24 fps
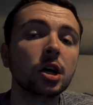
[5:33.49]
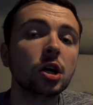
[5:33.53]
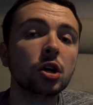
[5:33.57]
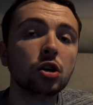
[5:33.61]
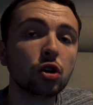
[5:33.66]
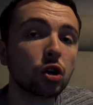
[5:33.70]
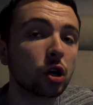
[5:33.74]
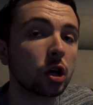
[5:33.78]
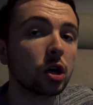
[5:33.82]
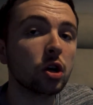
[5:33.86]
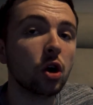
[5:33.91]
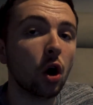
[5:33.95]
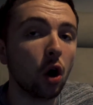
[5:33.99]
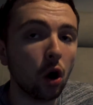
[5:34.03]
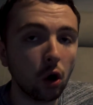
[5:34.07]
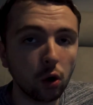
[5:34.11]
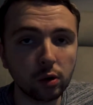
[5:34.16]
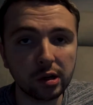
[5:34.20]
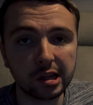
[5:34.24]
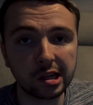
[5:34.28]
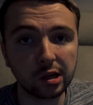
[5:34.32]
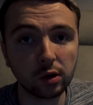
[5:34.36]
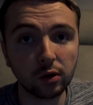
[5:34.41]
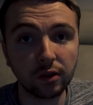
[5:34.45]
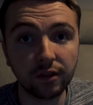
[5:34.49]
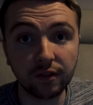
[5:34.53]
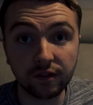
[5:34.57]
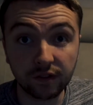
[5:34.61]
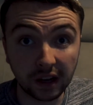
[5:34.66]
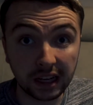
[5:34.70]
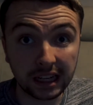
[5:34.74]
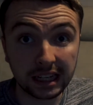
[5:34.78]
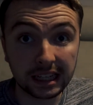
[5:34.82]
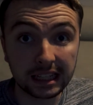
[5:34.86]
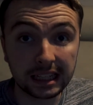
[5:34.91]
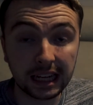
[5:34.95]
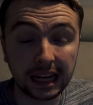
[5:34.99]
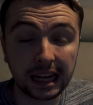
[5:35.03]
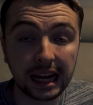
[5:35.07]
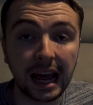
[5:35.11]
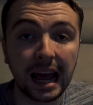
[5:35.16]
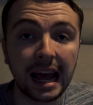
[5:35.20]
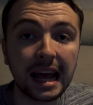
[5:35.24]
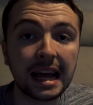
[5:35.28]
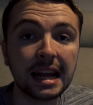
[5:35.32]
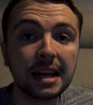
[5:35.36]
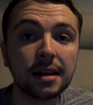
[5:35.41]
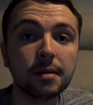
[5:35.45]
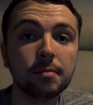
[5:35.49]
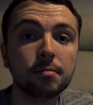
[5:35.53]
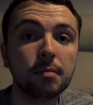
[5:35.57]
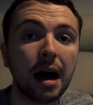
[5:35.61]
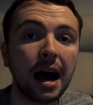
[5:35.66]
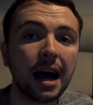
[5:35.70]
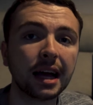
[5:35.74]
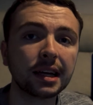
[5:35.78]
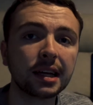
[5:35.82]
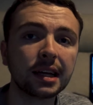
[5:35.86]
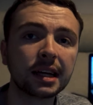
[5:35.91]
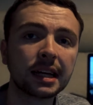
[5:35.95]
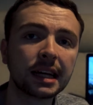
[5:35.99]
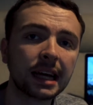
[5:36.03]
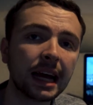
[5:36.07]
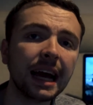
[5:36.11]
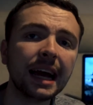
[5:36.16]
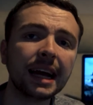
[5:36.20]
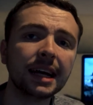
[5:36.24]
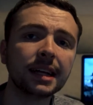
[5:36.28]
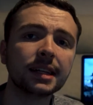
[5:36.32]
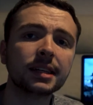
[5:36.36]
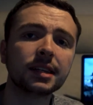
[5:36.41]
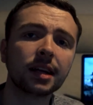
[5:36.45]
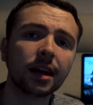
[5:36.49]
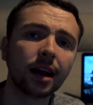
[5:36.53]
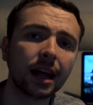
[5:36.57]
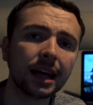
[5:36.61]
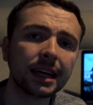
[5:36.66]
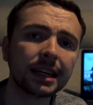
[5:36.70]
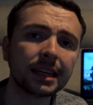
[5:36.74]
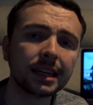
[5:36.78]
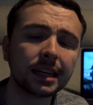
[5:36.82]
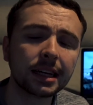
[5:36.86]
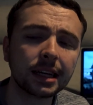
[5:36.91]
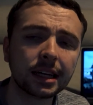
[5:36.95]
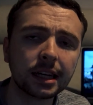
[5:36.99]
you can also find it in my kit link,